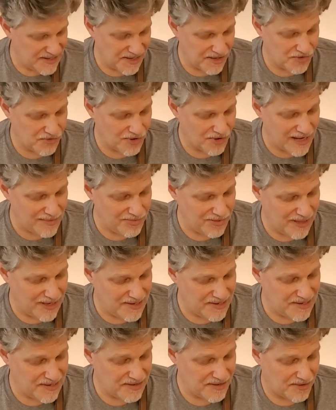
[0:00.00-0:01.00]
great
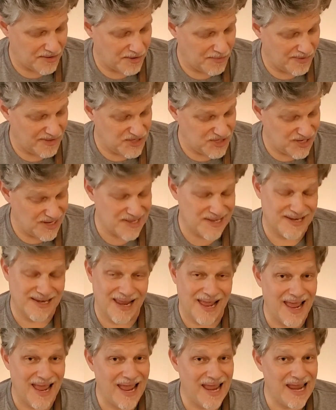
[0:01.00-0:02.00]
place to start with just an
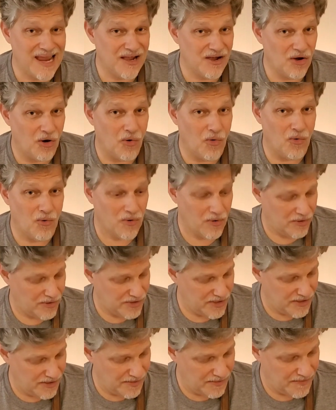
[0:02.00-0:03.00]
A
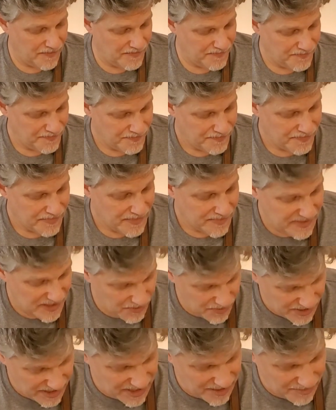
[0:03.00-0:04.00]
chord that
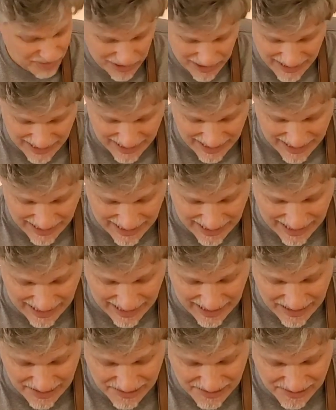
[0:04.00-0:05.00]
we're going to play
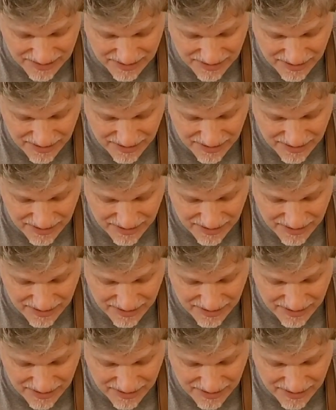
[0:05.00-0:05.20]
as